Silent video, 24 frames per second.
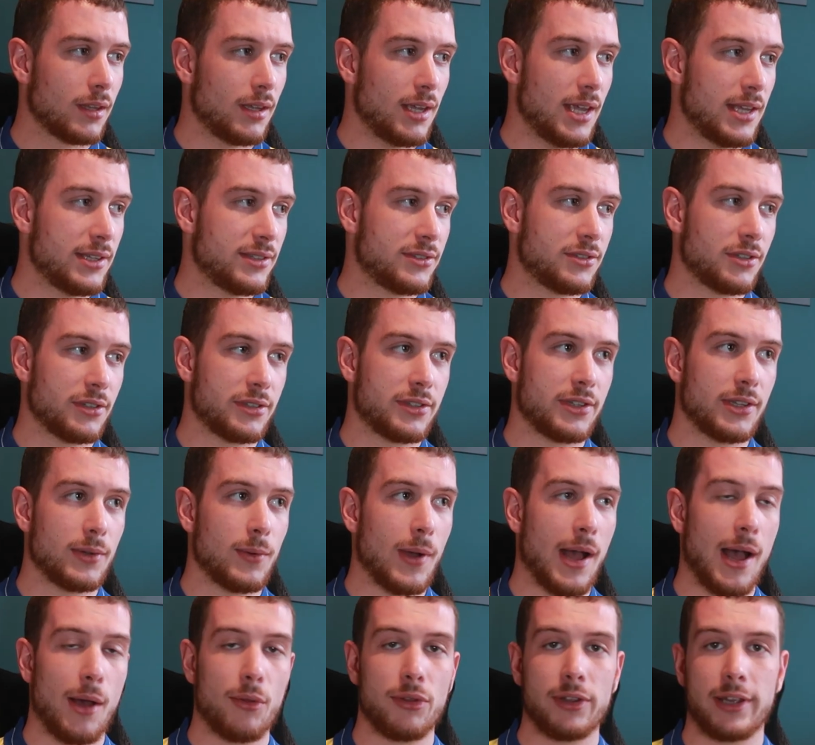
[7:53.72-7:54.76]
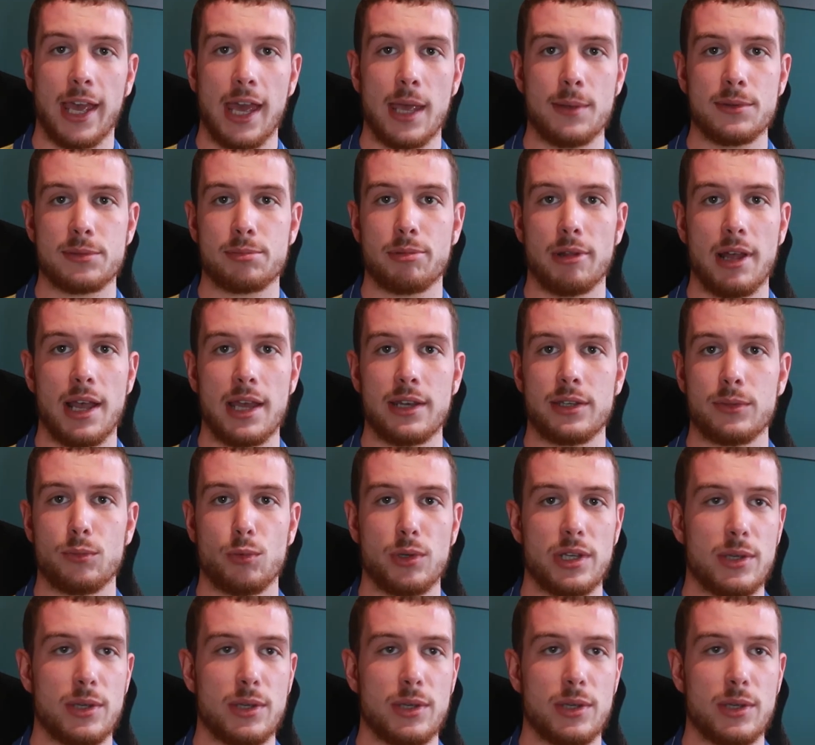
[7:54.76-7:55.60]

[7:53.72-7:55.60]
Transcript: It's just how the game's played.